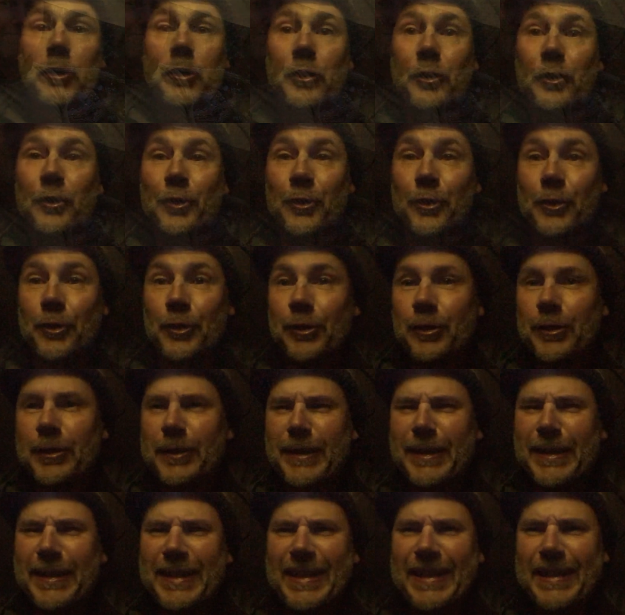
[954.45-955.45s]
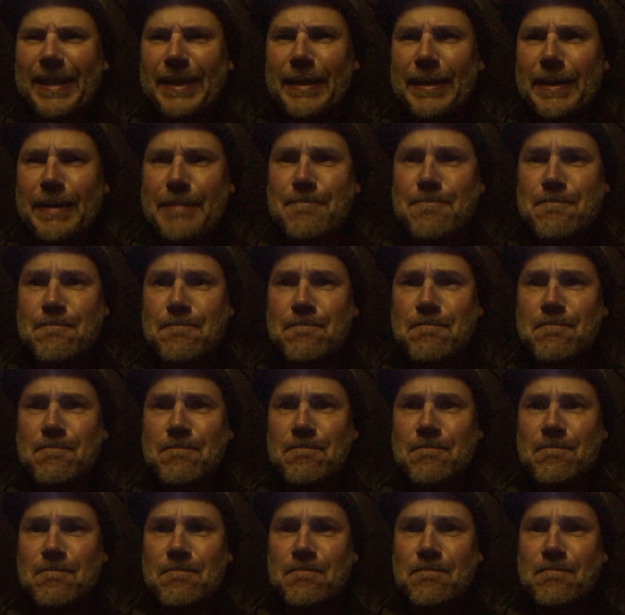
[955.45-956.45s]
Good
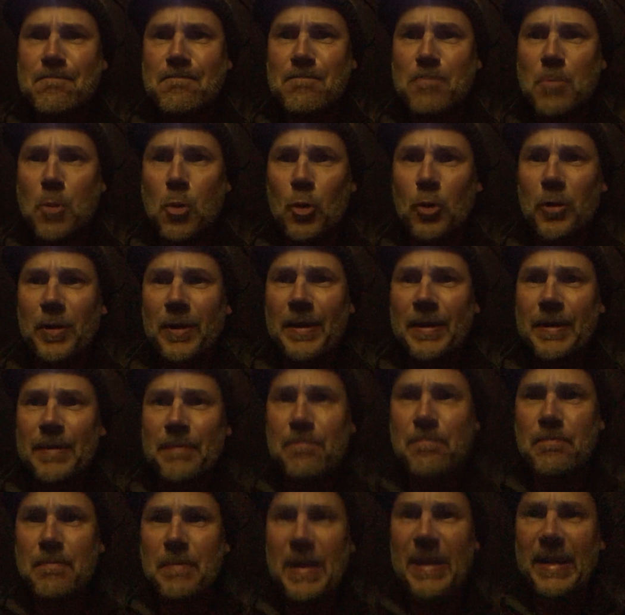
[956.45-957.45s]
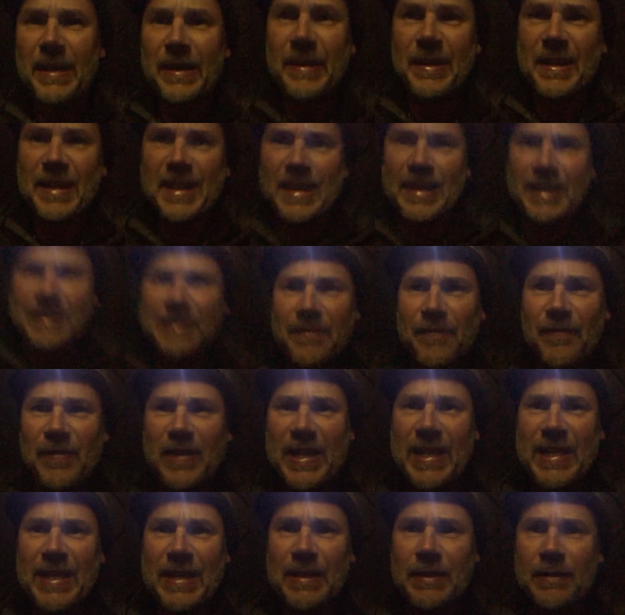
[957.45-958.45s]
morning,
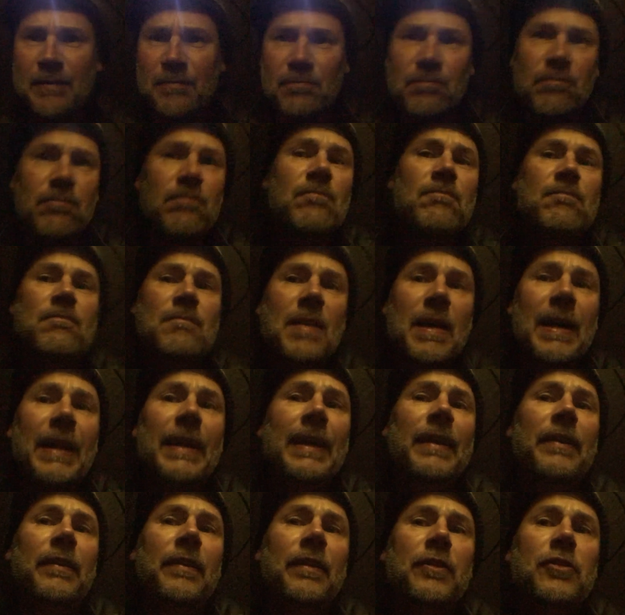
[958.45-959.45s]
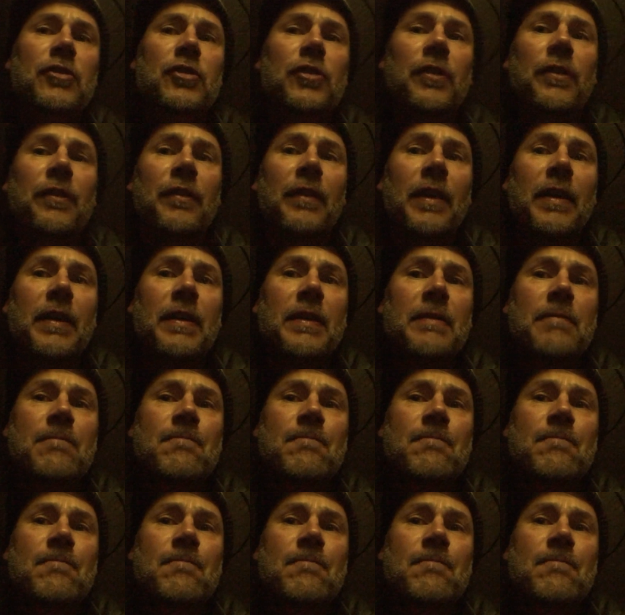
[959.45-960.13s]
mid-evening, I guess I should say.